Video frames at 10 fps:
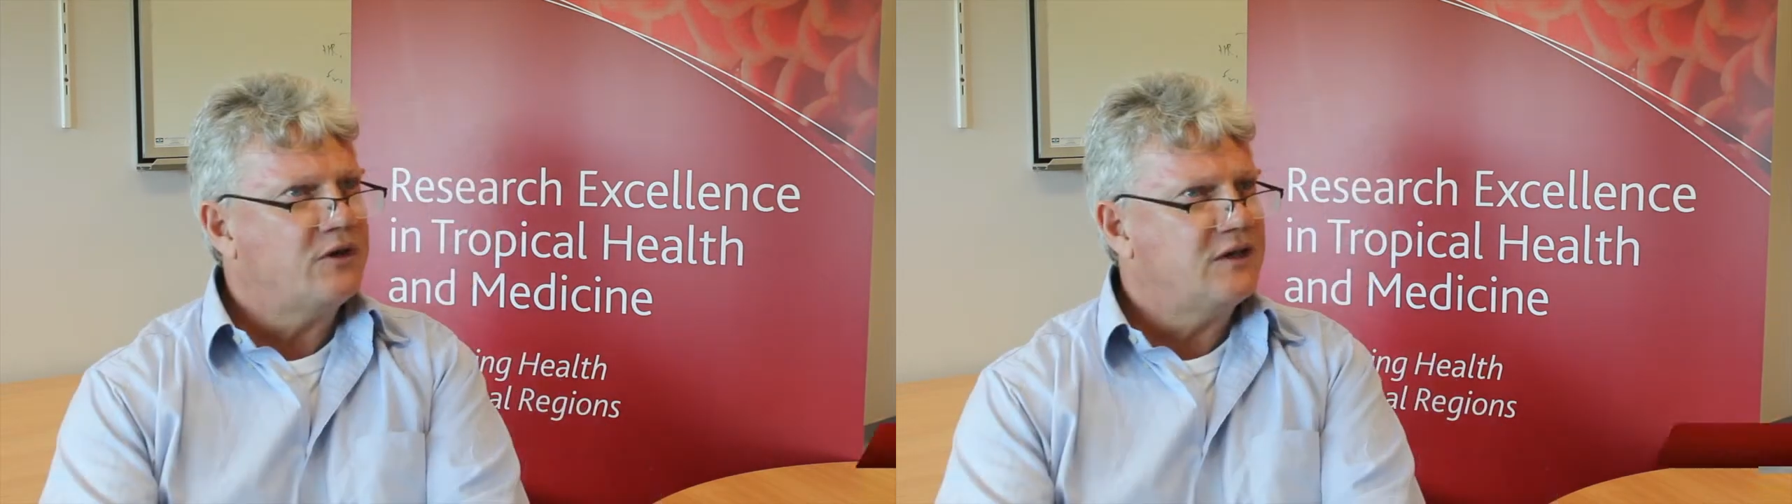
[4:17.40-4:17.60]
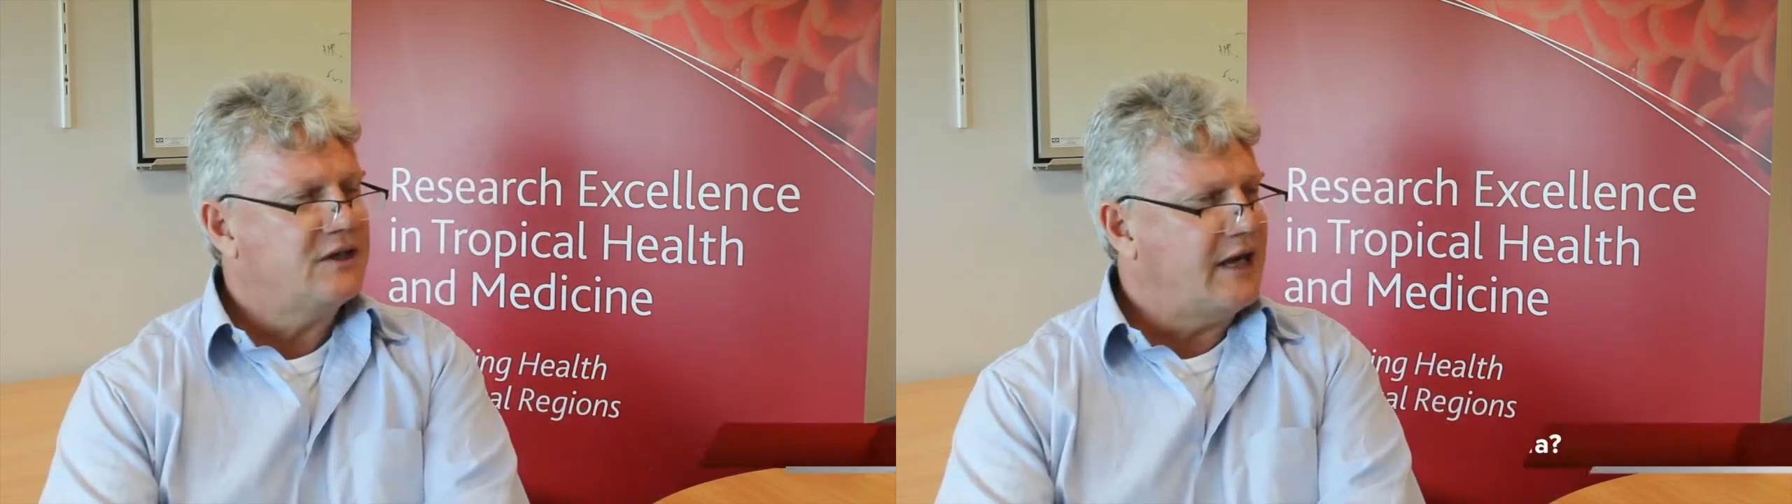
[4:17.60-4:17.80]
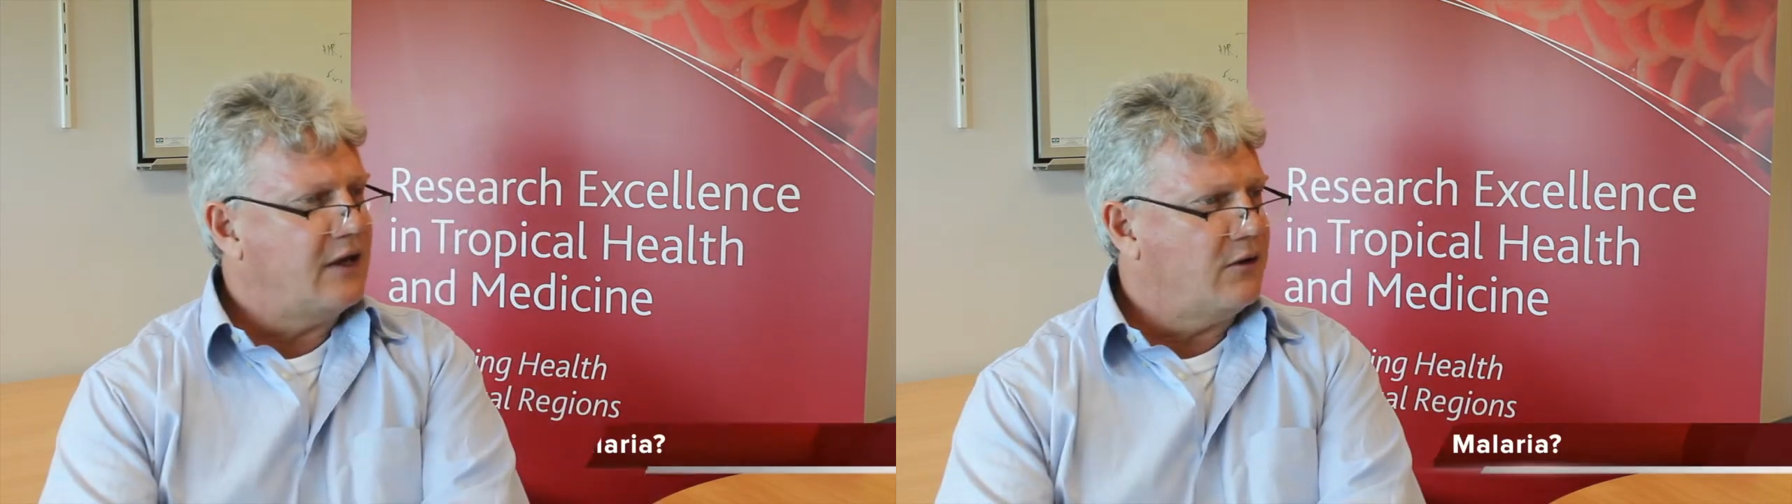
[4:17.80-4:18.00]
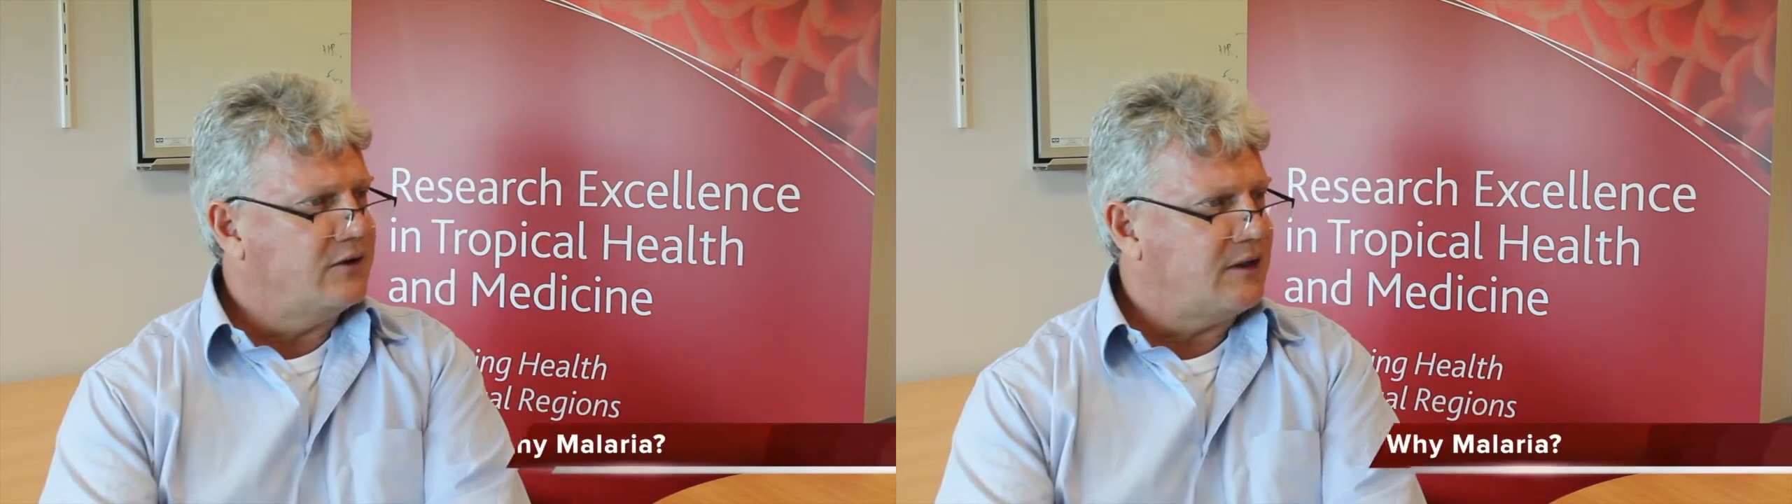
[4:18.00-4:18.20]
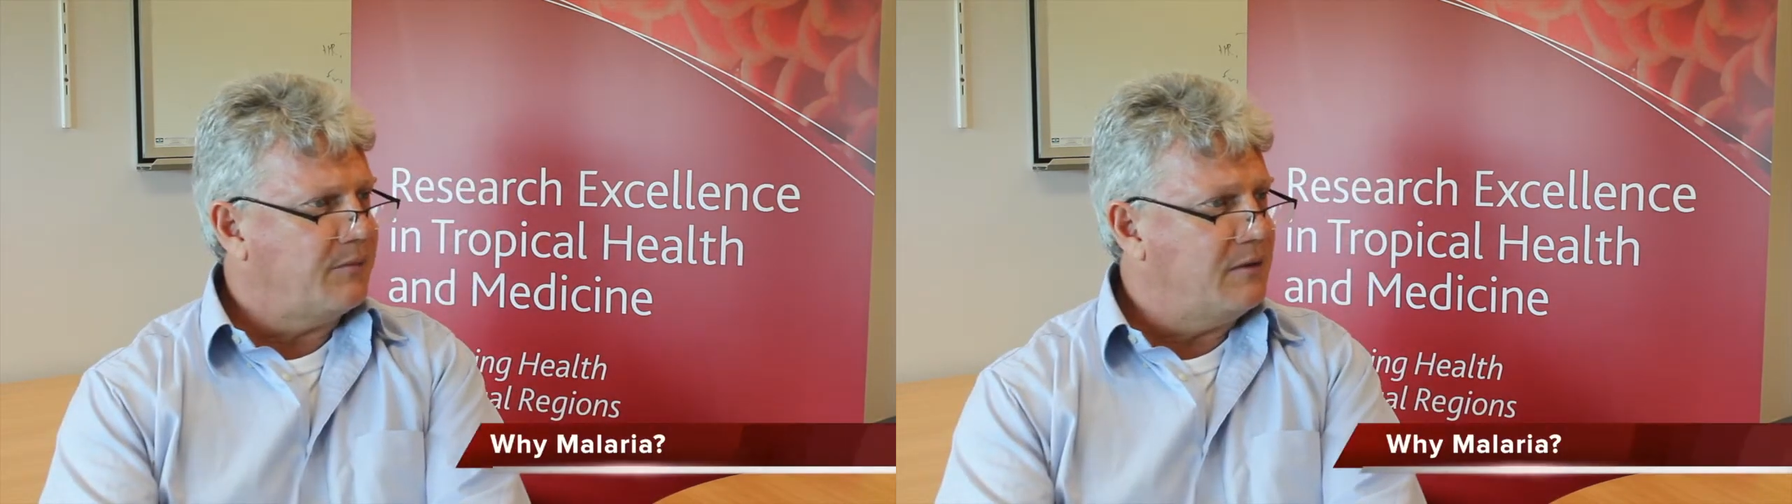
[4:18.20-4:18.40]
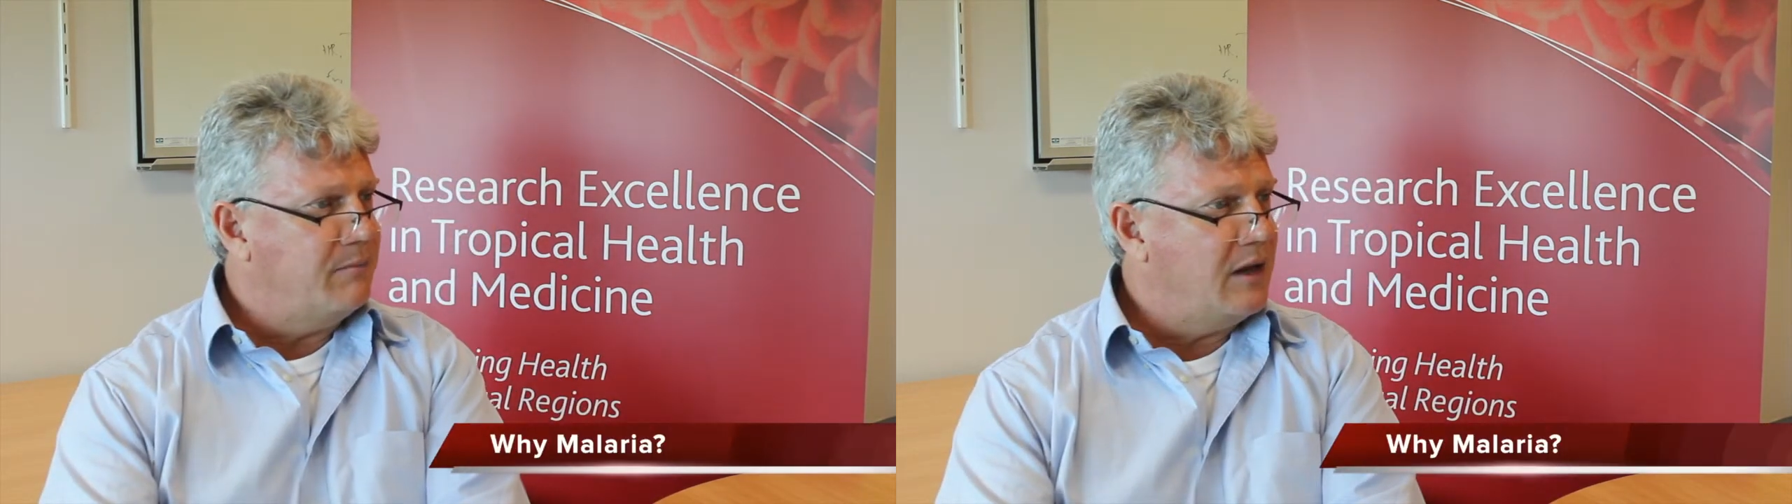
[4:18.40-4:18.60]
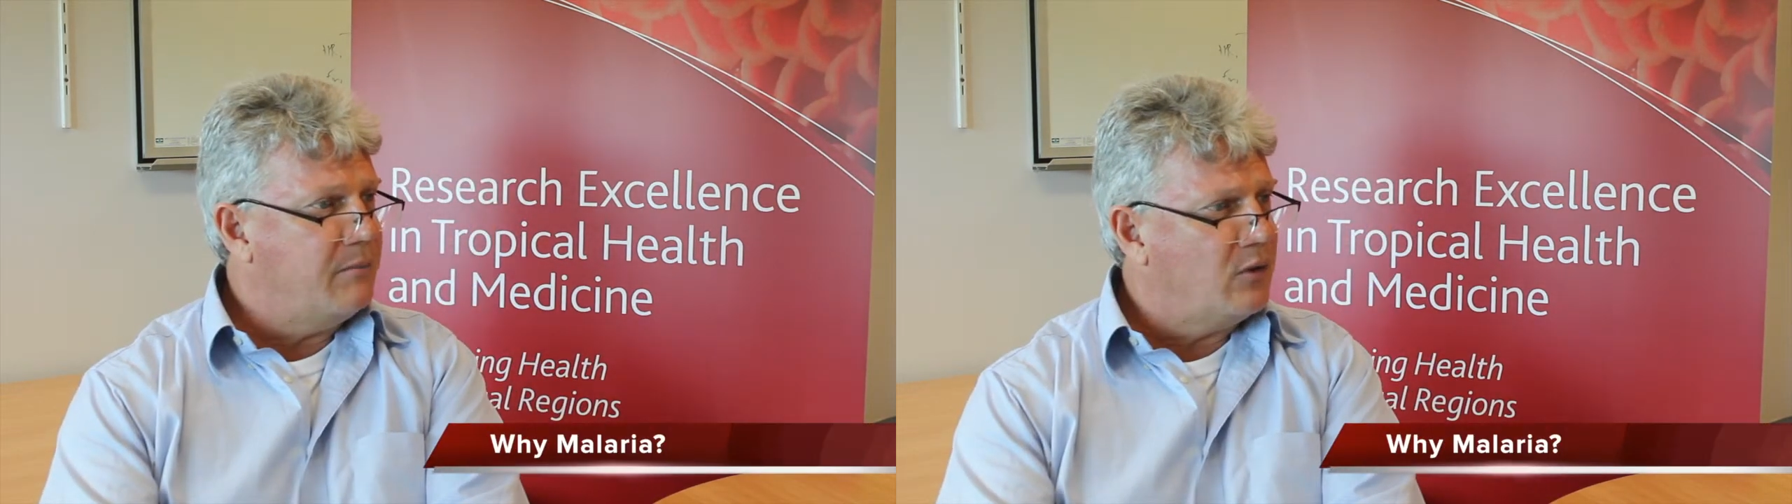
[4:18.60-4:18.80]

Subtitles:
I wanted to take on something big,